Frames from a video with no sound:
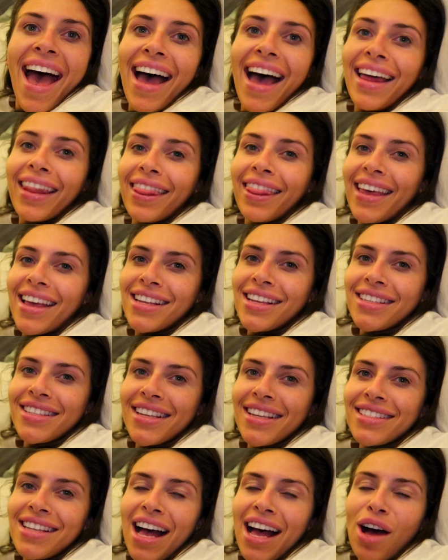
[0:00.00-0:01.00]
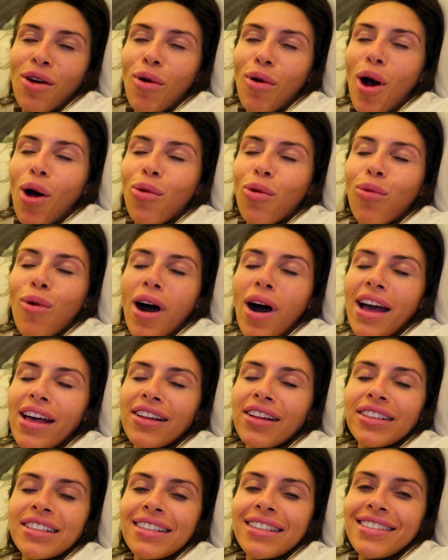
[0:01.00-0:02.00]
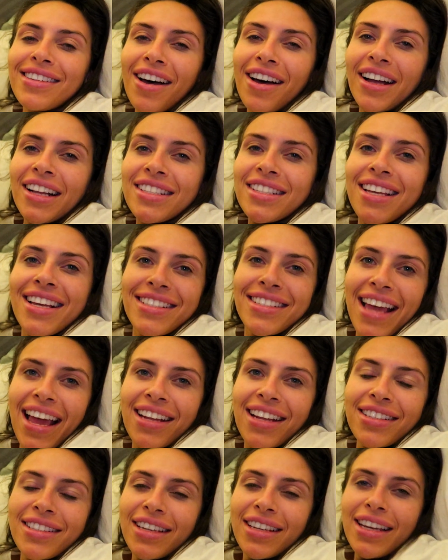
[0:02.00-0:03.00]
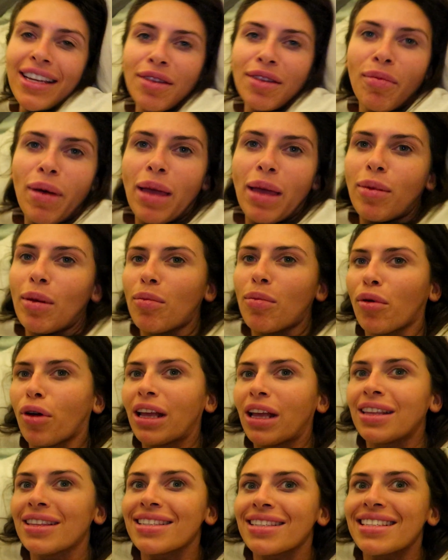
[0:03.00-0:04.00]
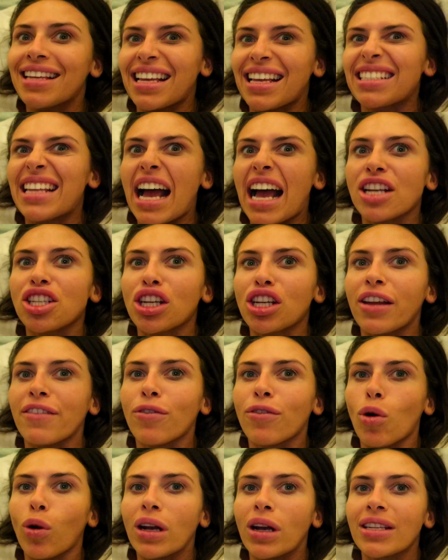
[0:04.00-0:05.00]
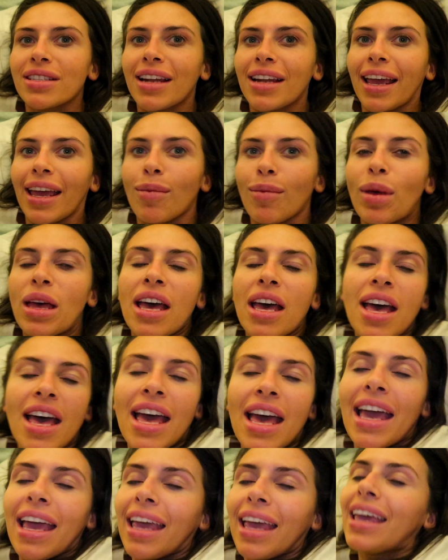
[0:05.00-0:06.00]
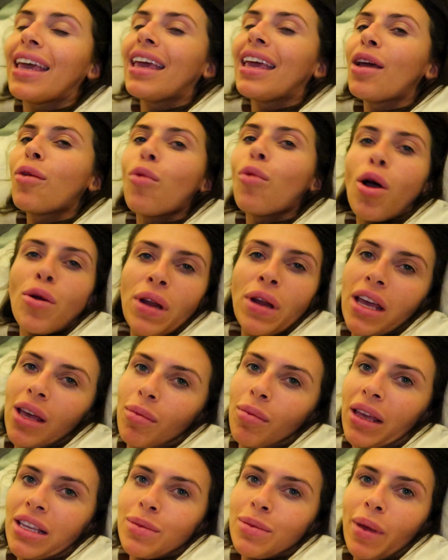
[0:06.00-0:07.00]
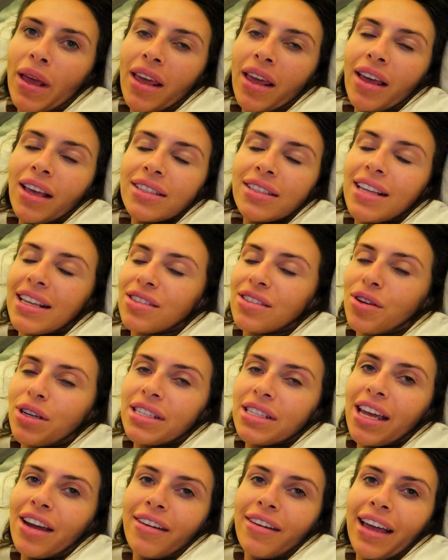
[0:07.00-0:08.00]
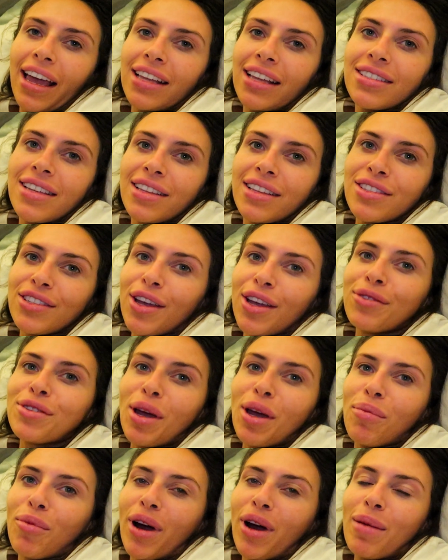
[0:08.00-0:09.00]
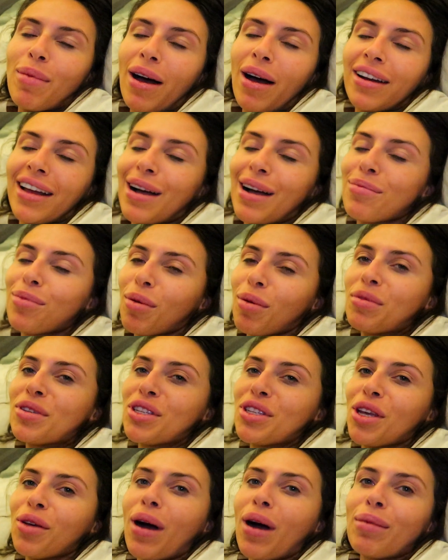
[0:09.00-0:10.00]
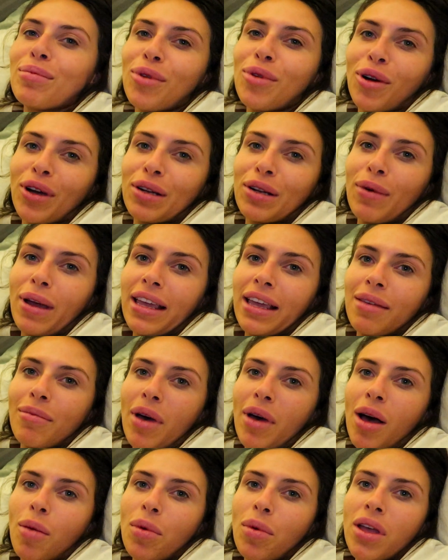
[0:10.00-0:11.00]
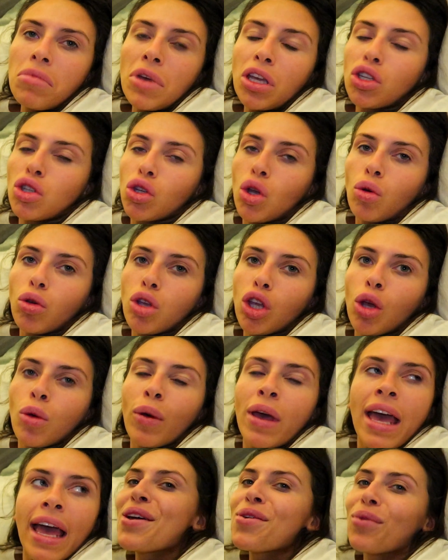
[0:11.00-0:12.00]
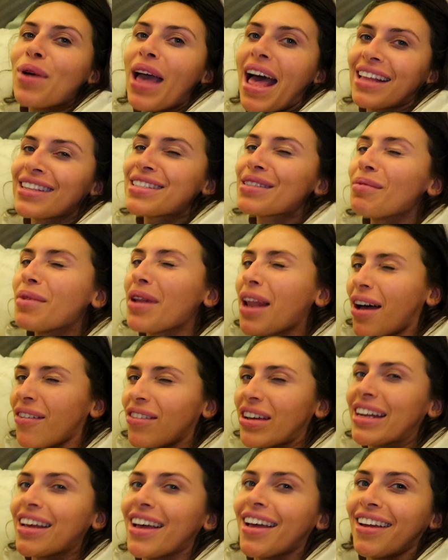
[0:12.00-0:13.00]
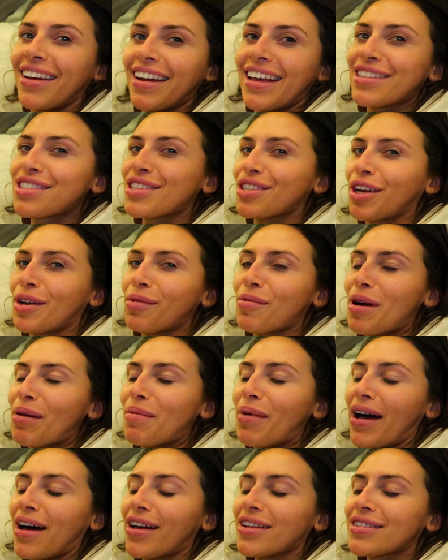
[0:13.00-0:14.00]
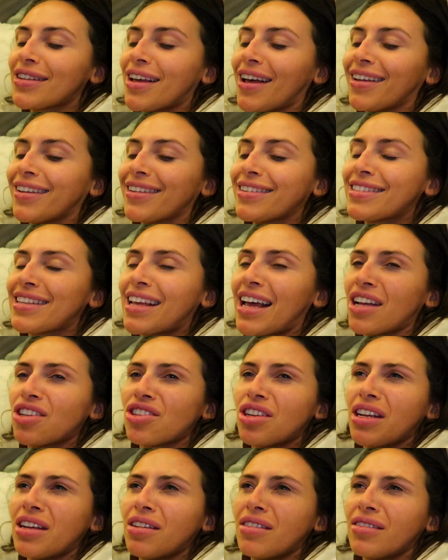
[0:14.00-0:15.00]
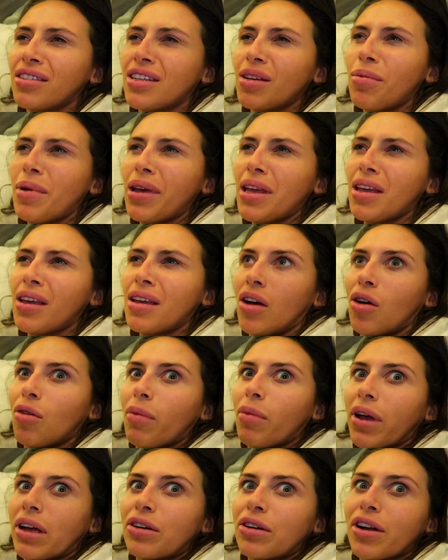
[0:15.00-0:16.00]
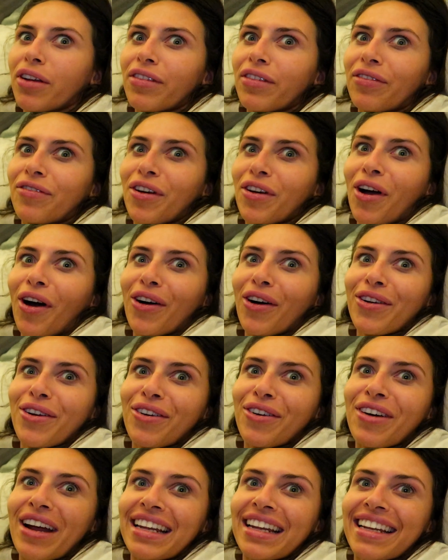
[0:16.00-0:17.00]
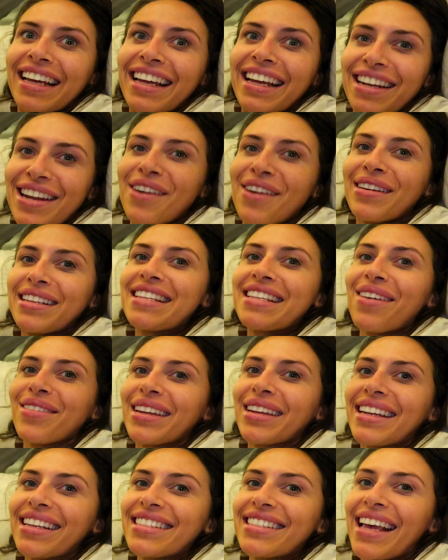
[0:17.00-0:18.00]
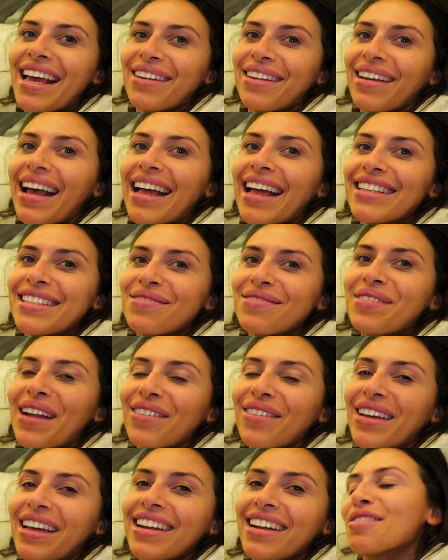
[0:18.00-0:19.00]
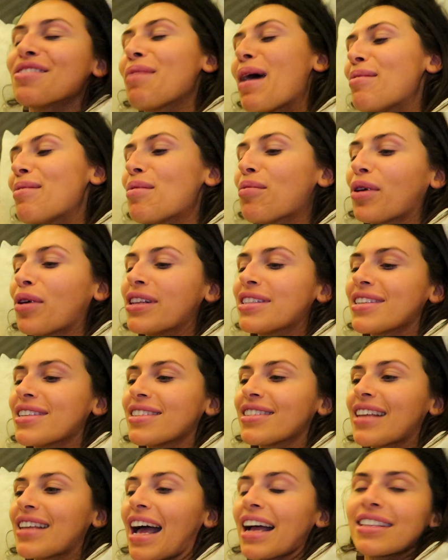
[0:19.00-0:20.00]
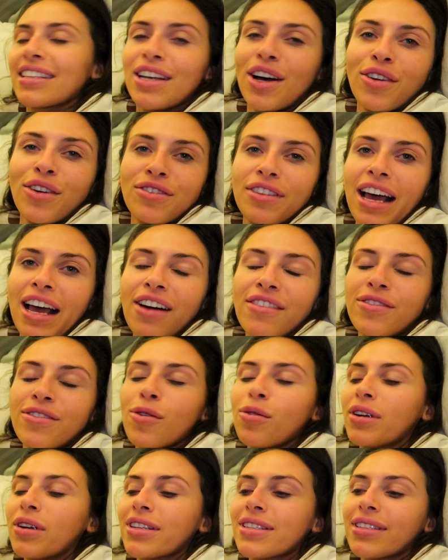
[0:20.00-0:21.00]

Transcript: And this is how our wild night has ended. Baby Prince has actually fallen asleep. He won't hear me speaking because he hasn't got his hearing aids in, so don't worry about it. I promise you I'm not going to wake him up. He's so cute. We had some love in earlier, so don't worry about us, Hans. Actually, did we? Oh my god, I've forgotten already. No, we definitely did. We had some loving. So Baby Prince has sacked it off now, fallen